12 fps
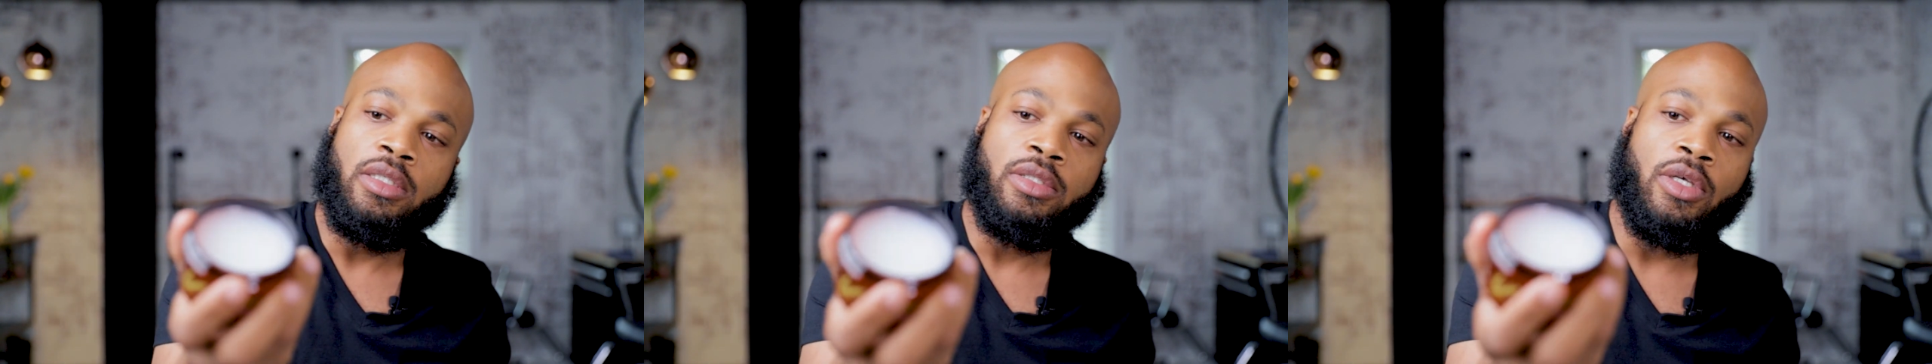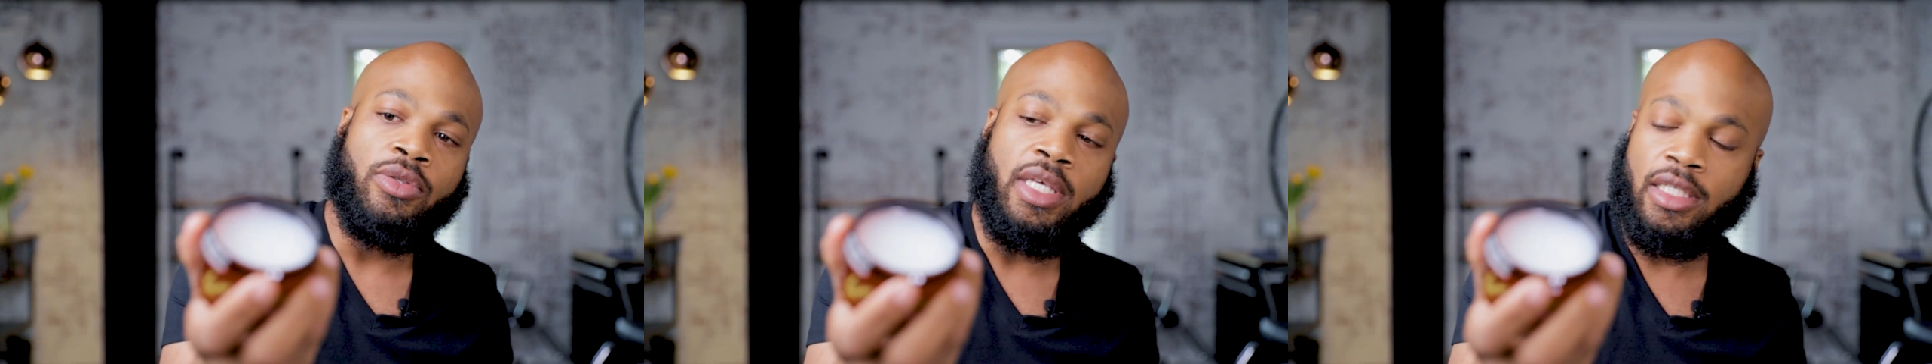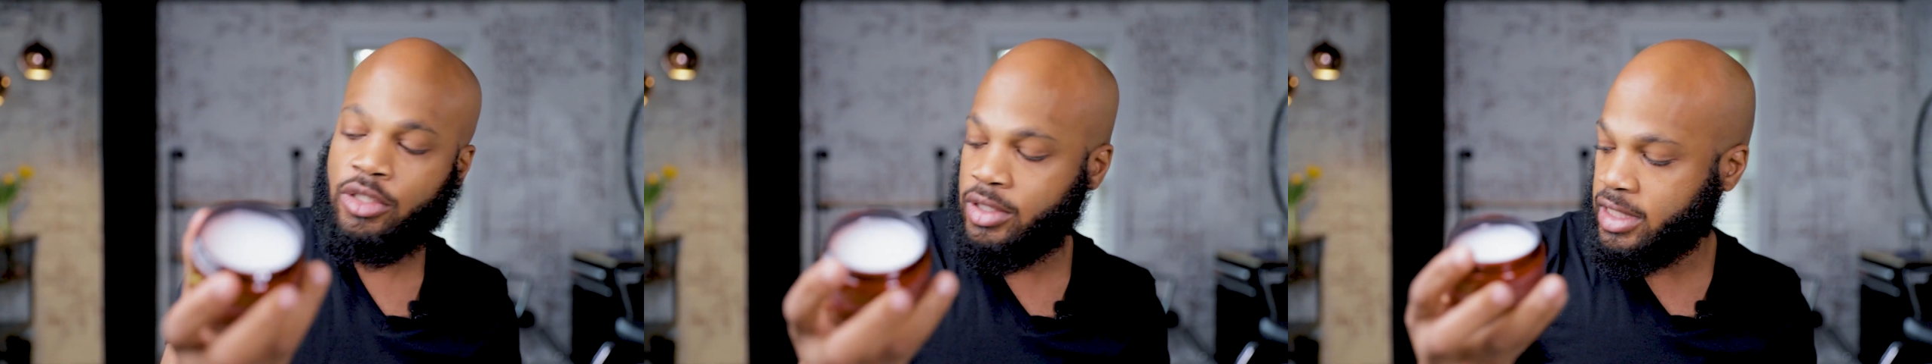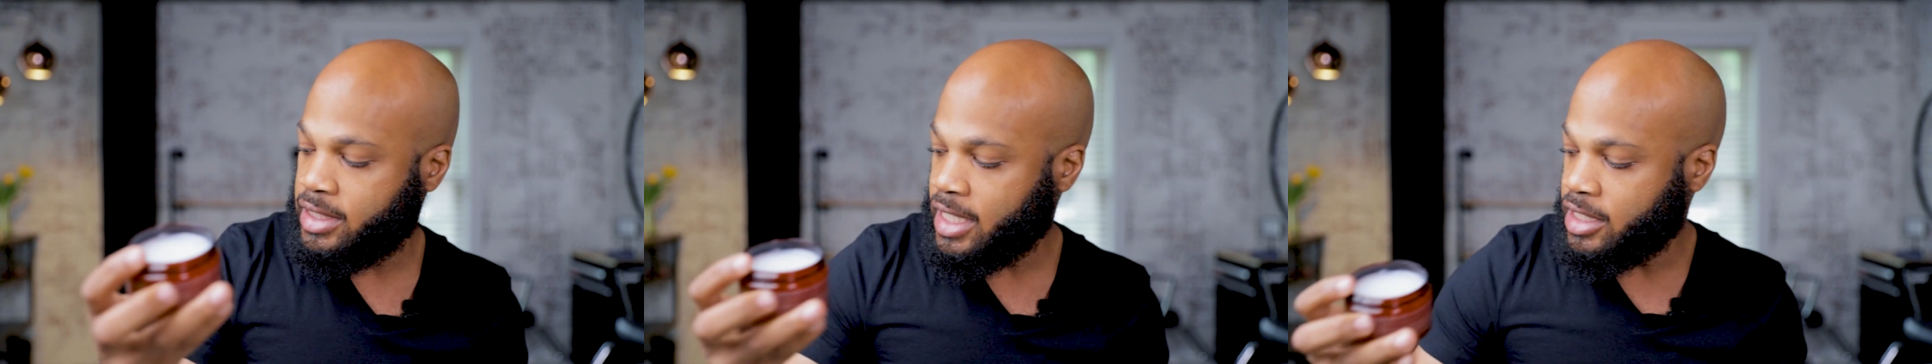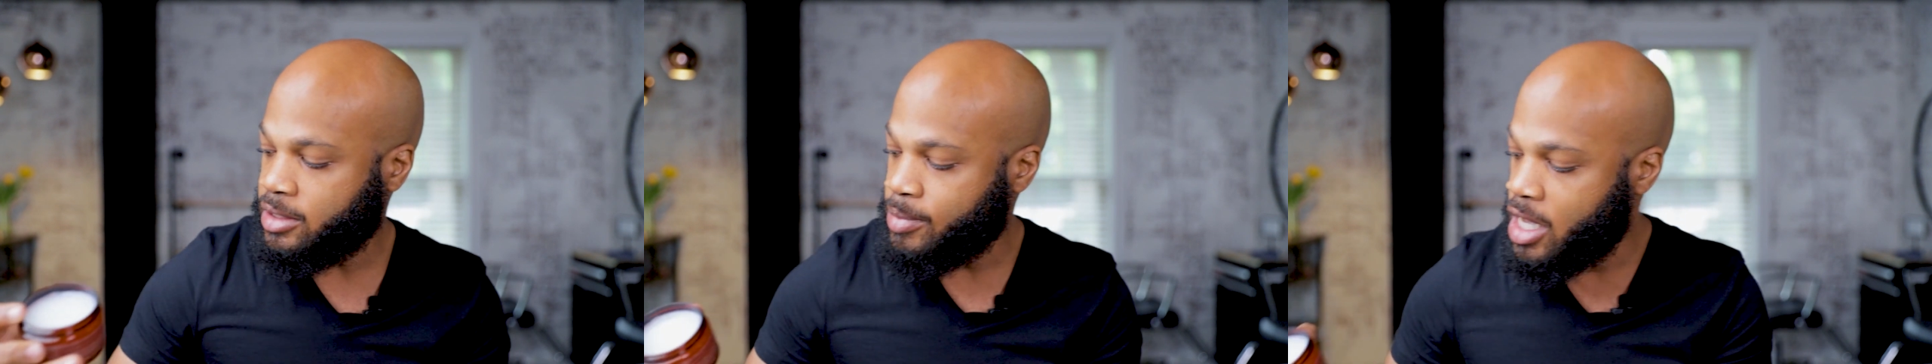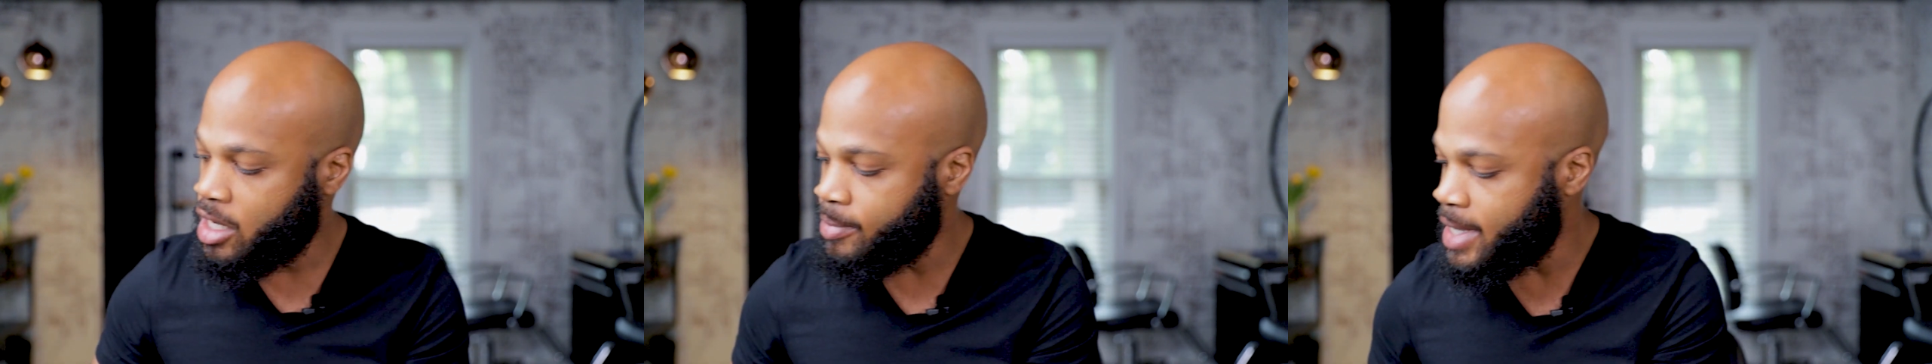So this, you just take a
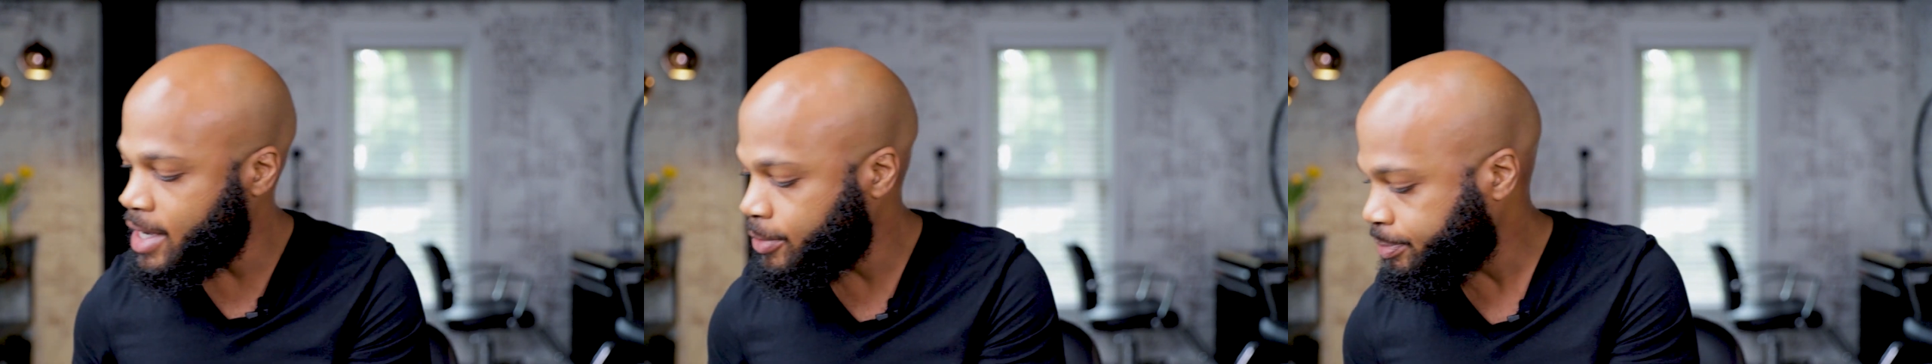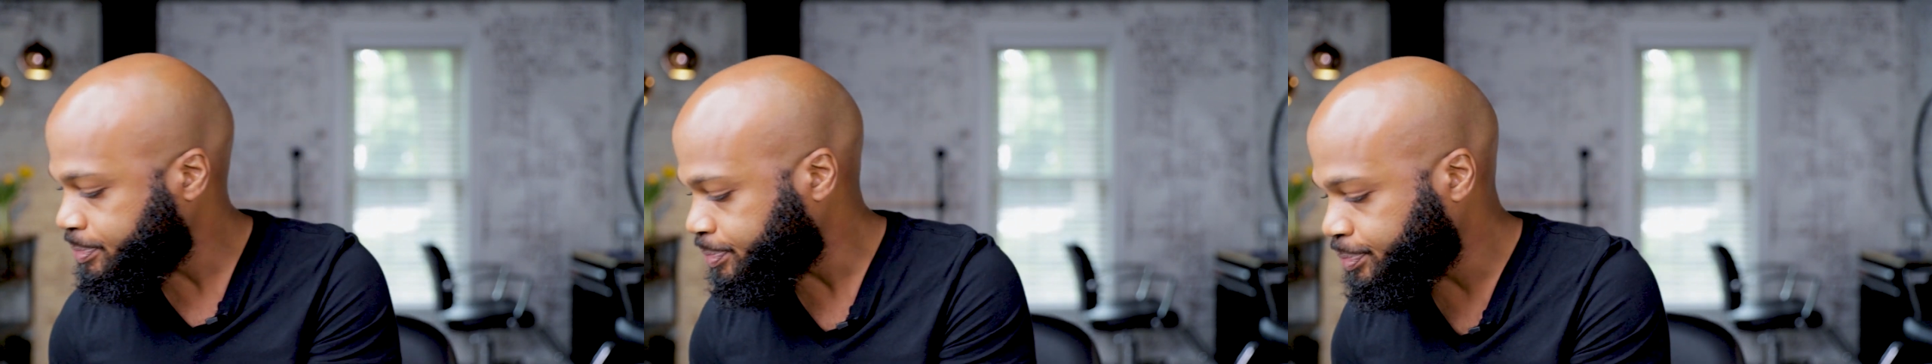small amount